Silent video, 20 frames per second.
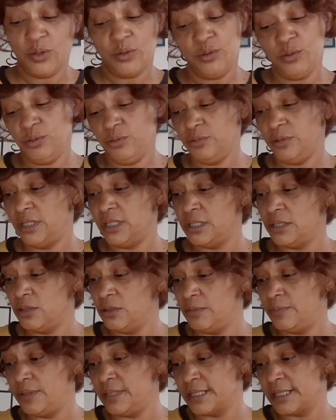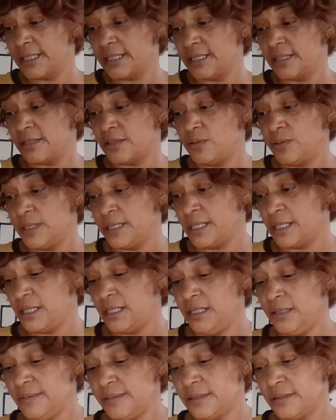Oh, and your abundance is a Queen of
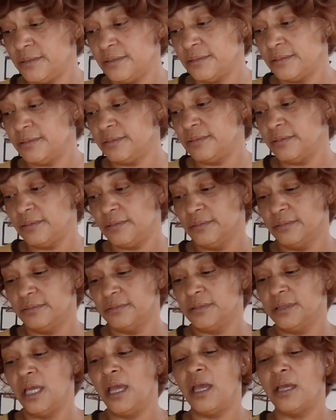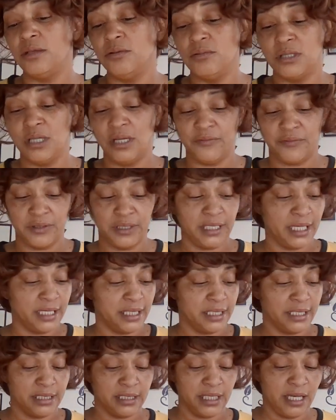Cups. Yeah, you definitely
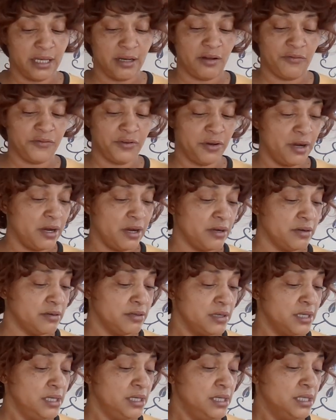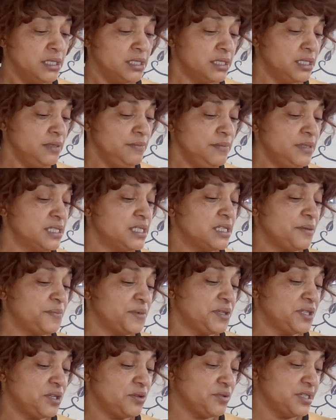gotta get that off your heart. Give me
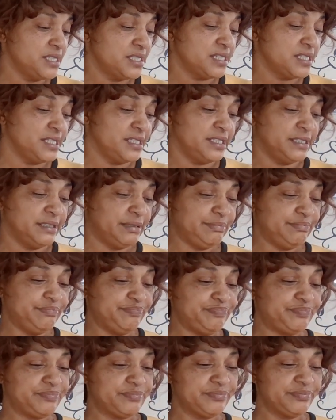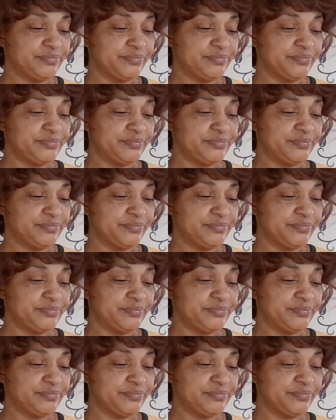something on this um